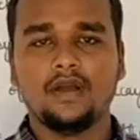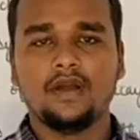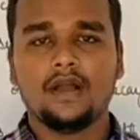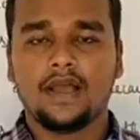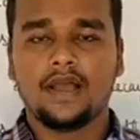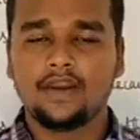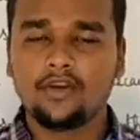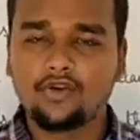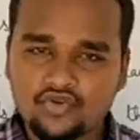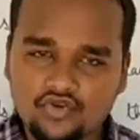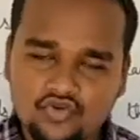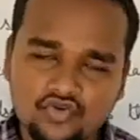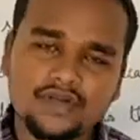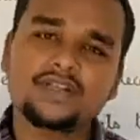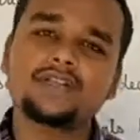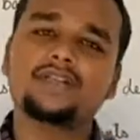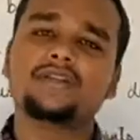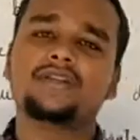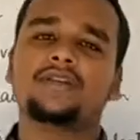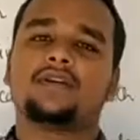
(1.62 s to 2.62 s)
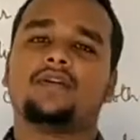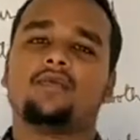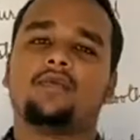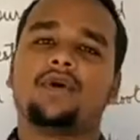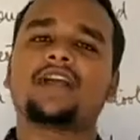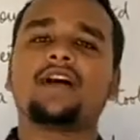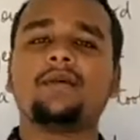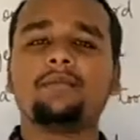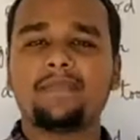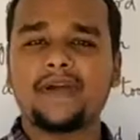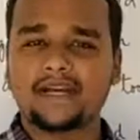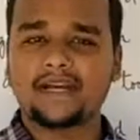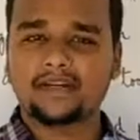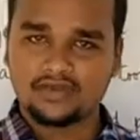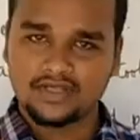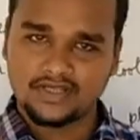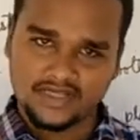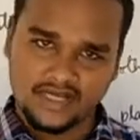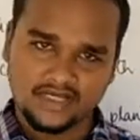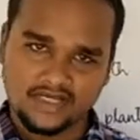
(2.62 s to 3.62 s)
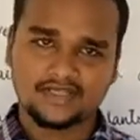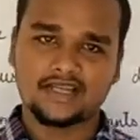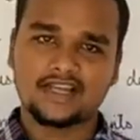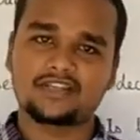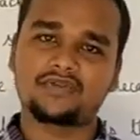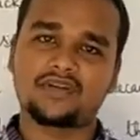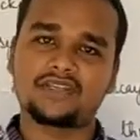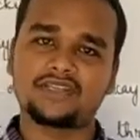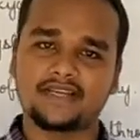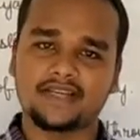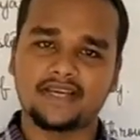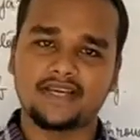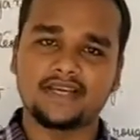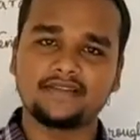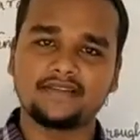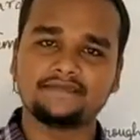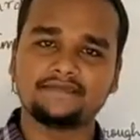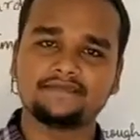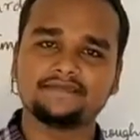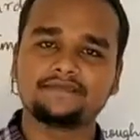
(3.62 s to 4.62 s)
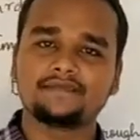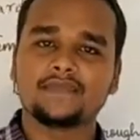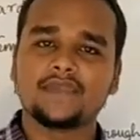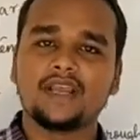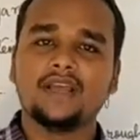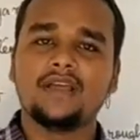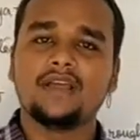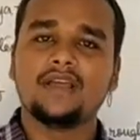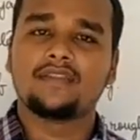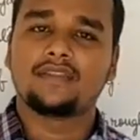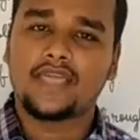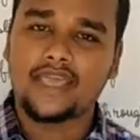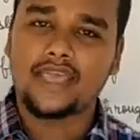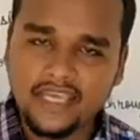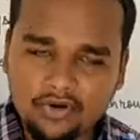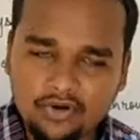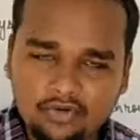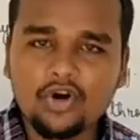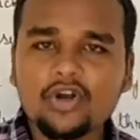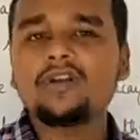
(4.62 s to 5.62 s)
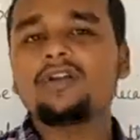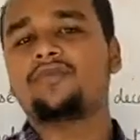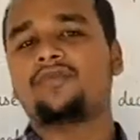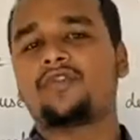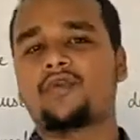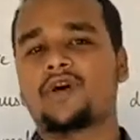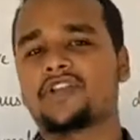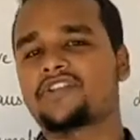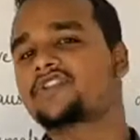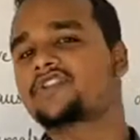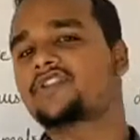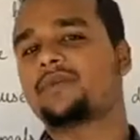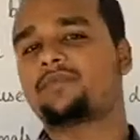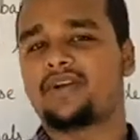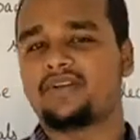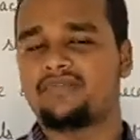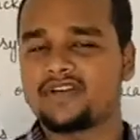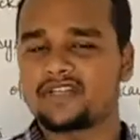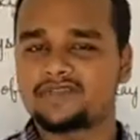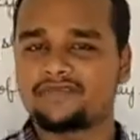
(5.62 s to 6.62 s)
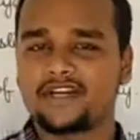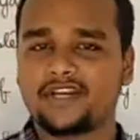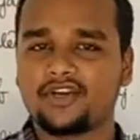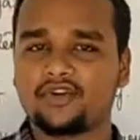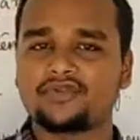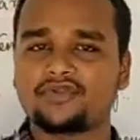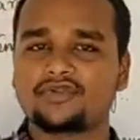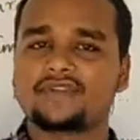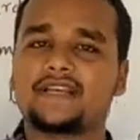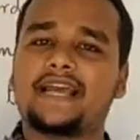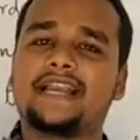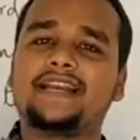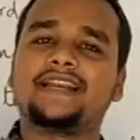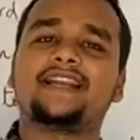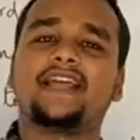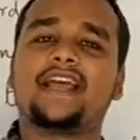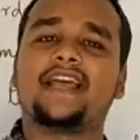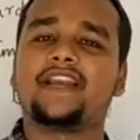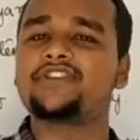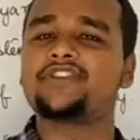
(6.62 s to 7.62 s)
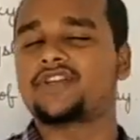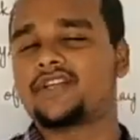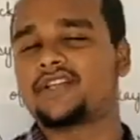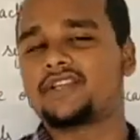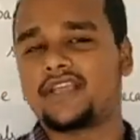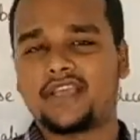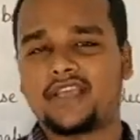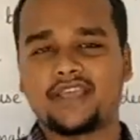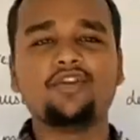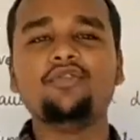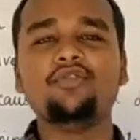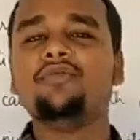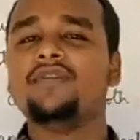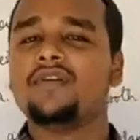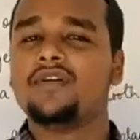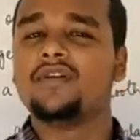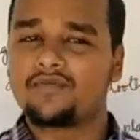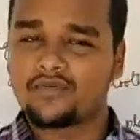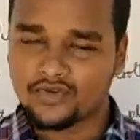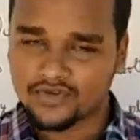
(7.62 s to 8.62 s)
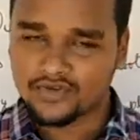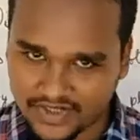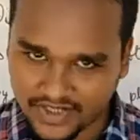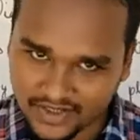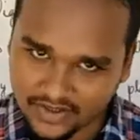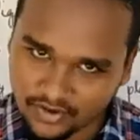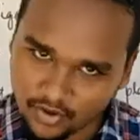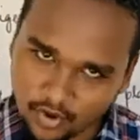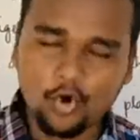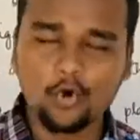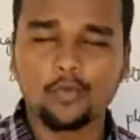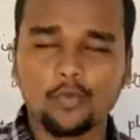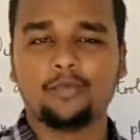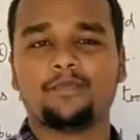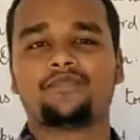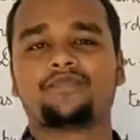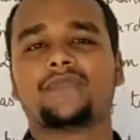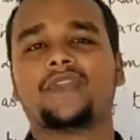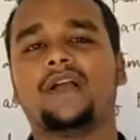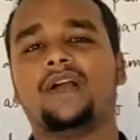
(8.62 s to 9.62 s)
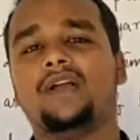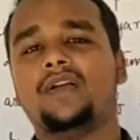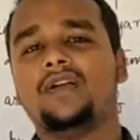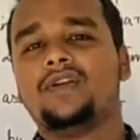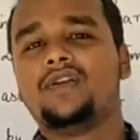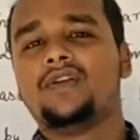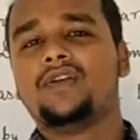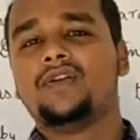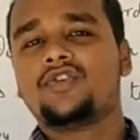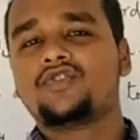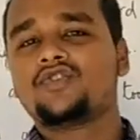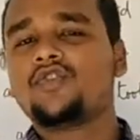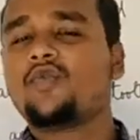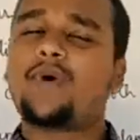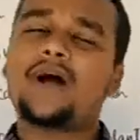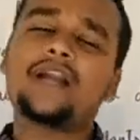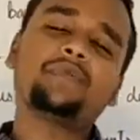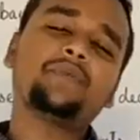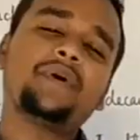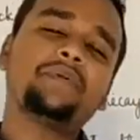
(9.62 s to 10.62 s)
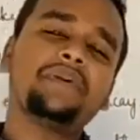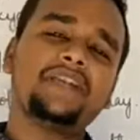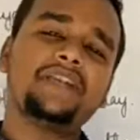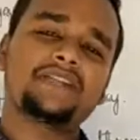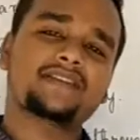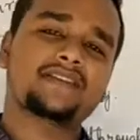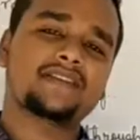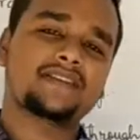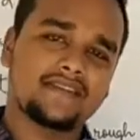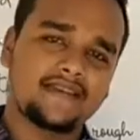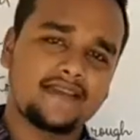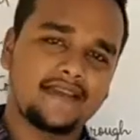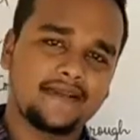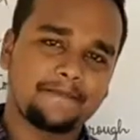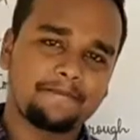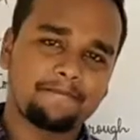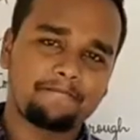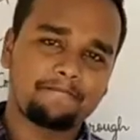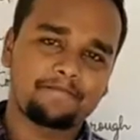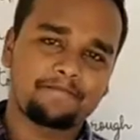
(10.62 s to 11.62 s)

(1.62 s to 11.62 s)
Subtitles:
Hello student, welcome back to the science class once again. Thank you all for watching the previous videos and an additional thank you for staying home. So what were we discussing